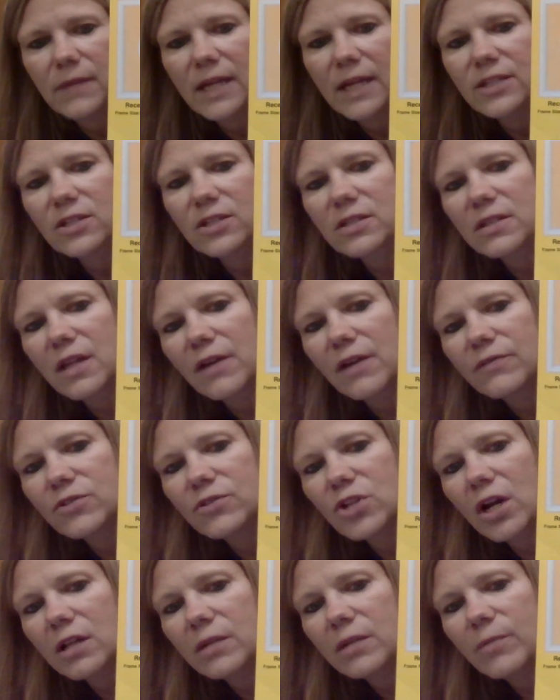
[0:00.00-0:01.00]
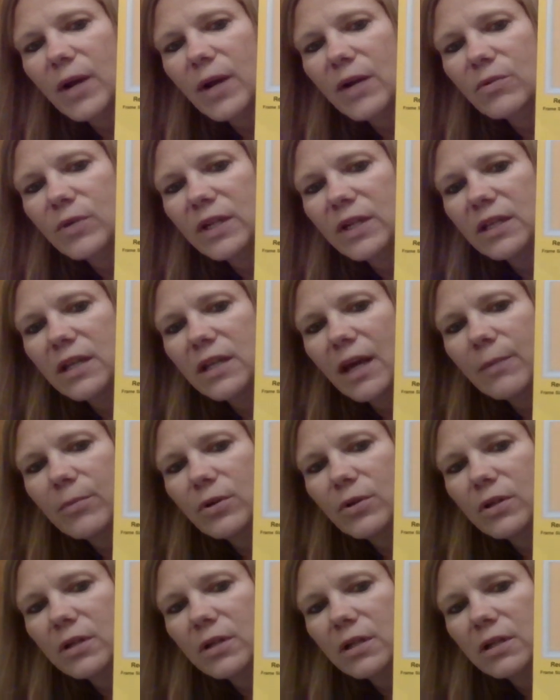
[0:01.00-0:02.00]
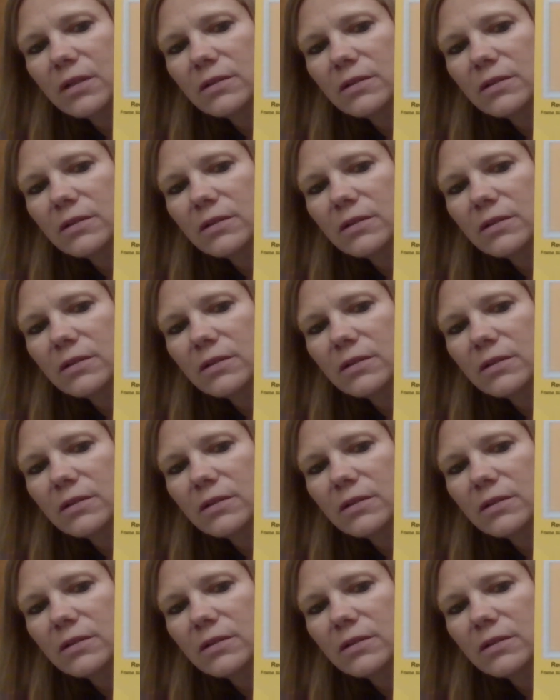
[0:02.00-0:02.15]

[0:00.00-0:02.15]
I just love Charlie Brown reading that book.